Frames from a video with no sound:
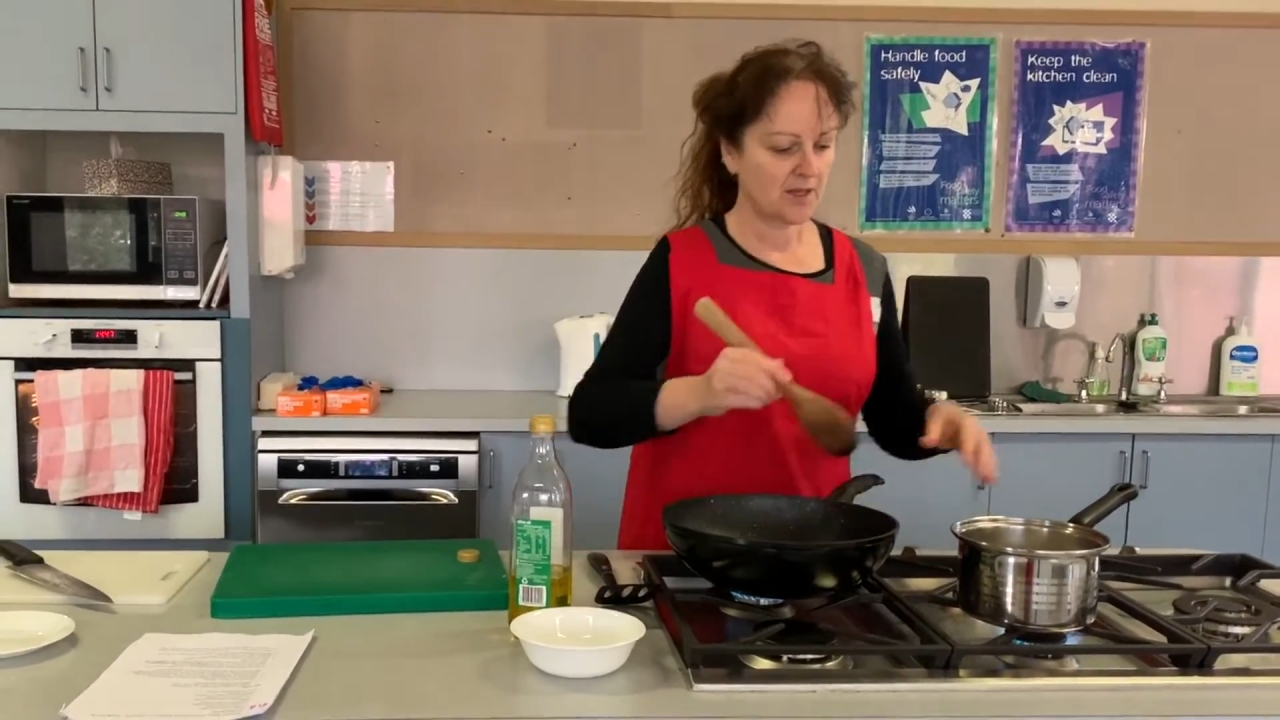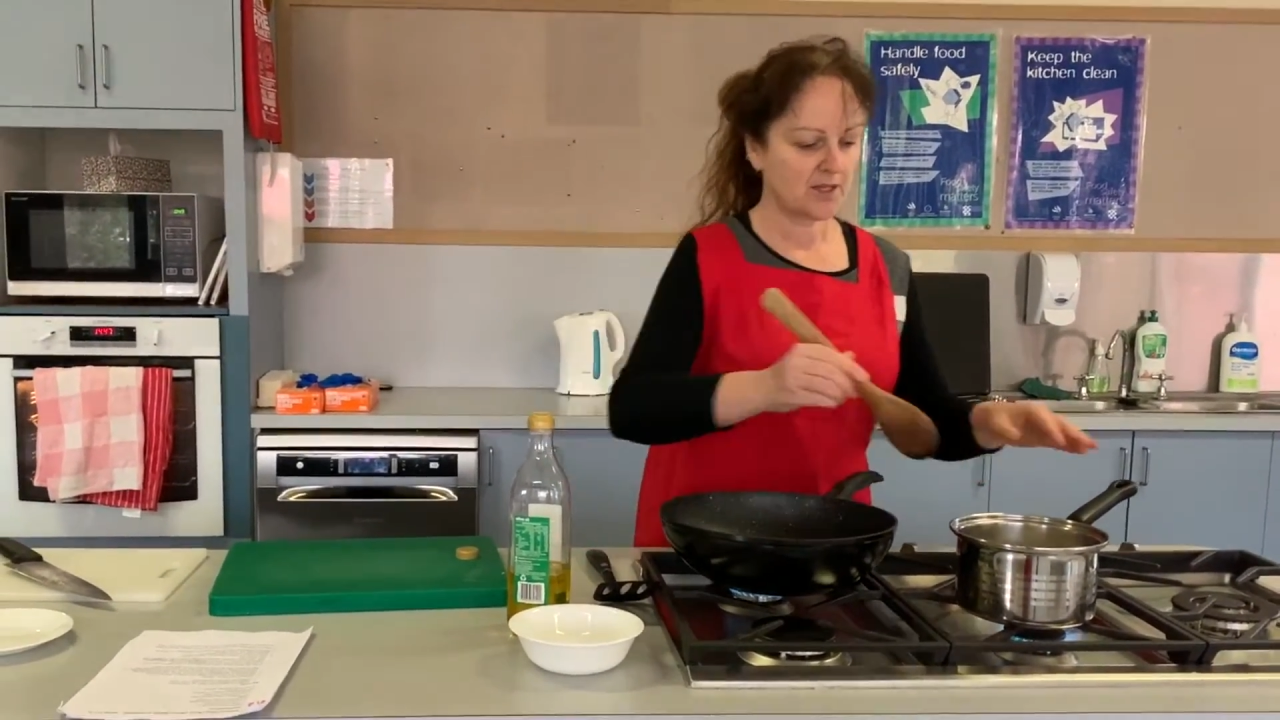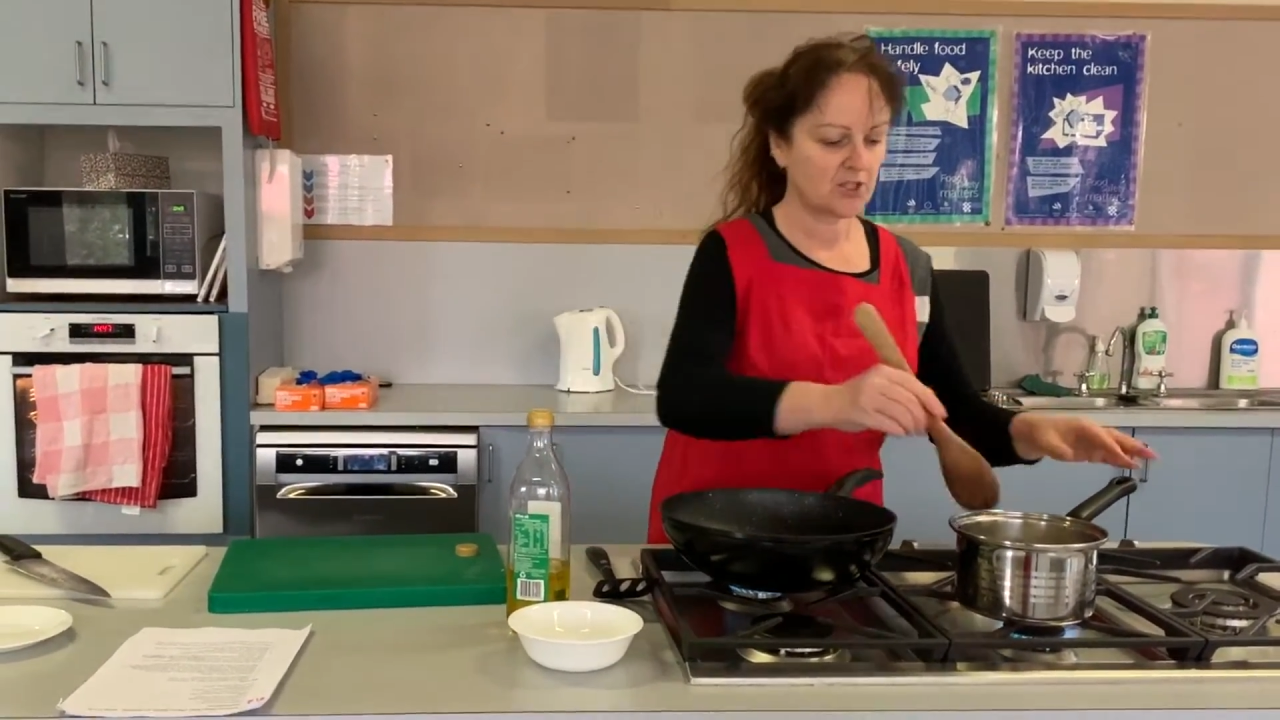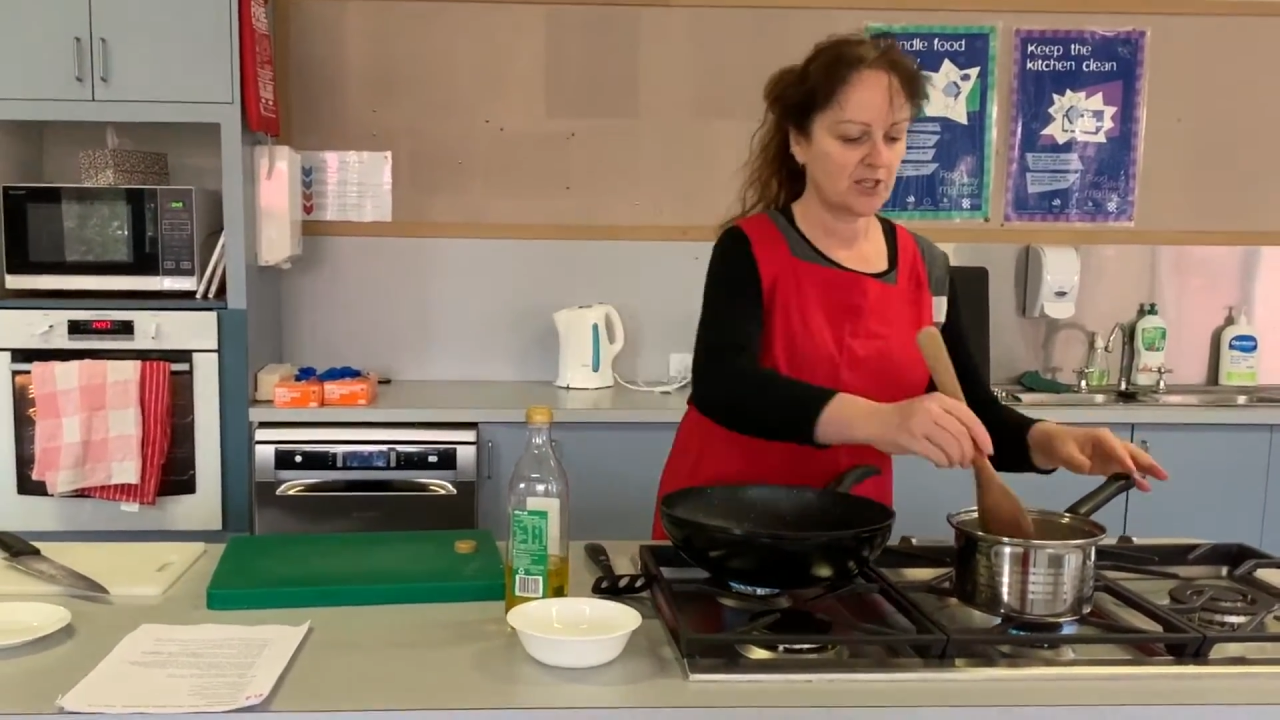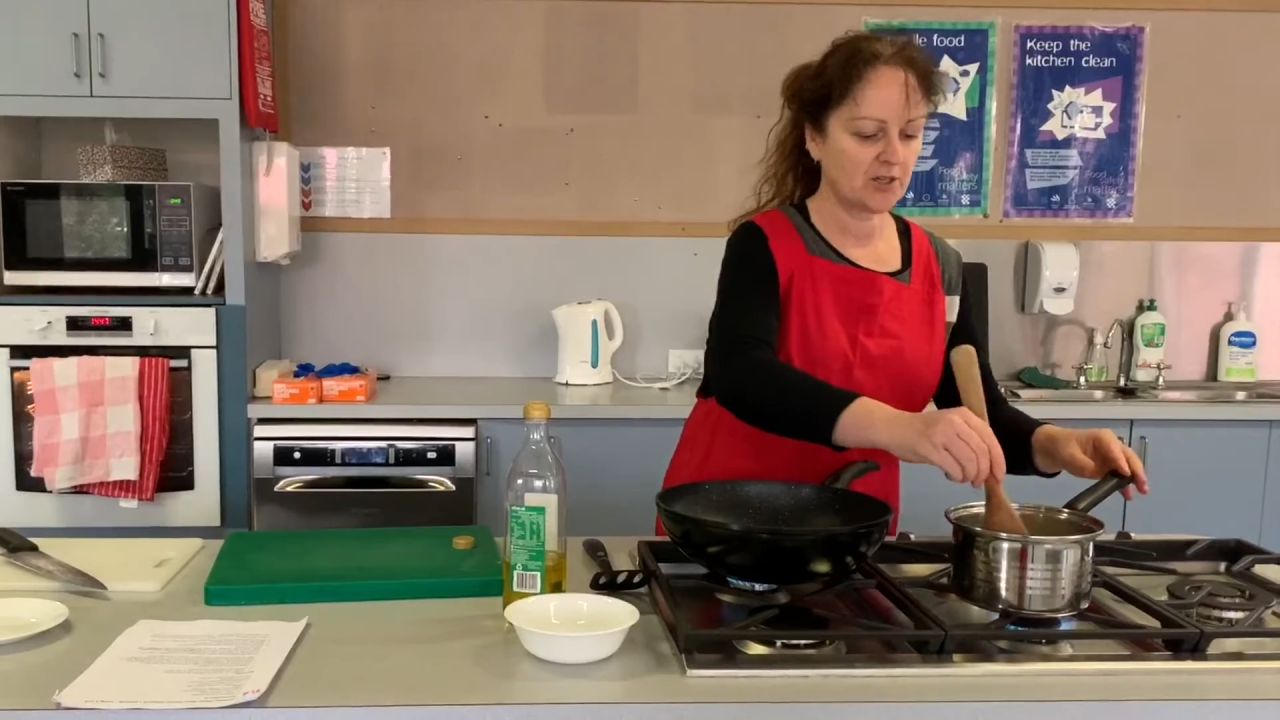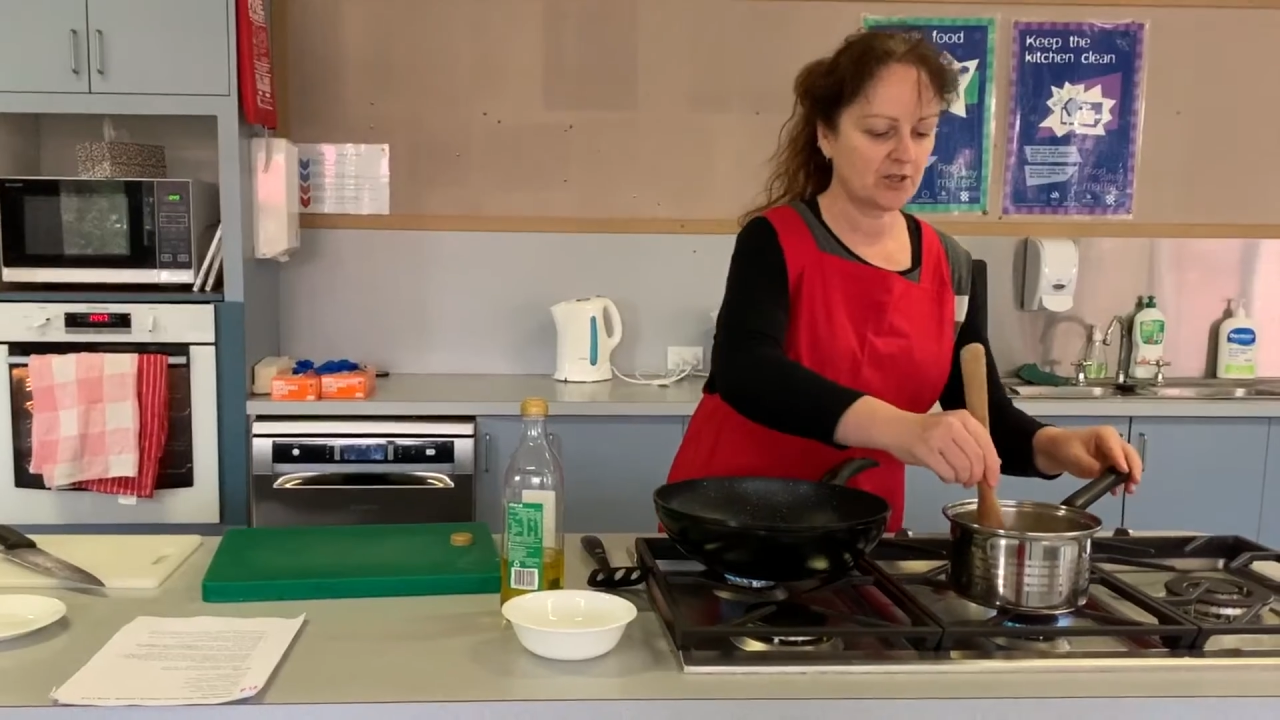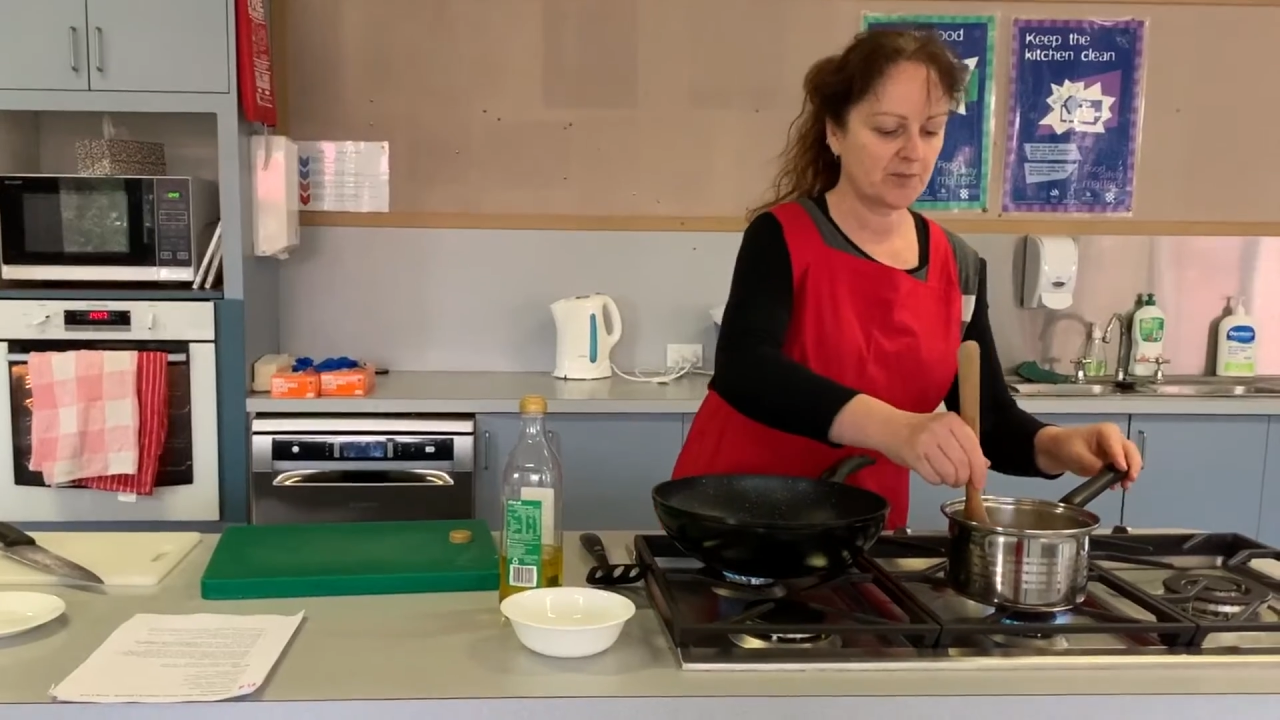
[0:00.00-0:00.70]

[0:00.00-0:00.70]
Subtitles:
Check on